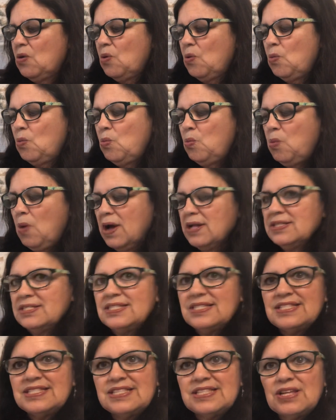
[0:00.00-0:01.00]

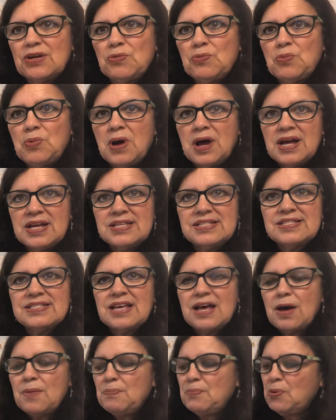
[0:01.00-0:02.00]
Once there was
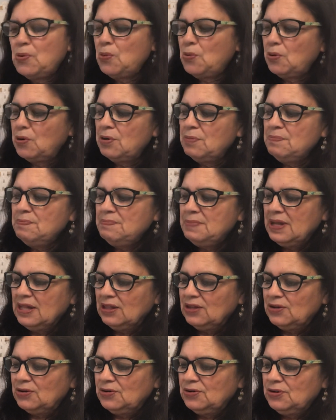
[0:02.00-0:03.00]
a poor
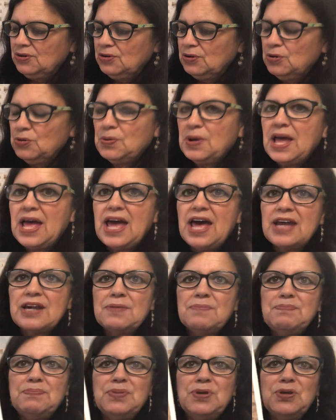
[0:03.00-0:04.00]
miller who had a
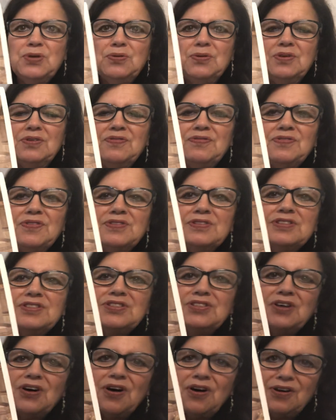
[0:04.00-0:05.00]
beautiful
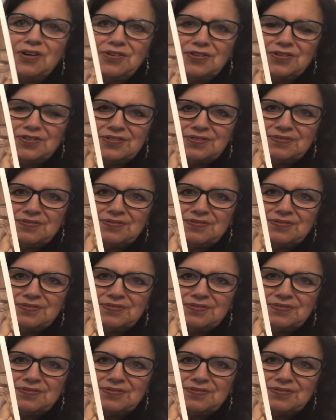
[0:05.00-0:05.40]
daughter.